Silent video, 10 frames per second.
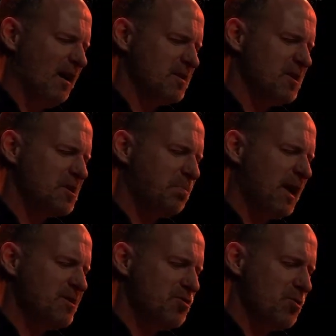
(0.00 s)
has
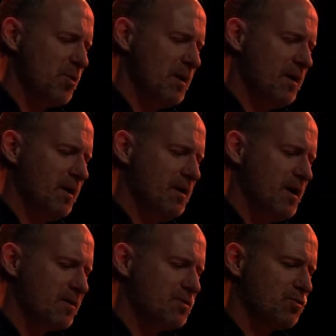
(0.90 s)
displaced you?"
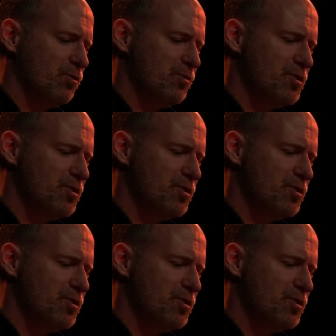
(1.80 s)
young Scrooge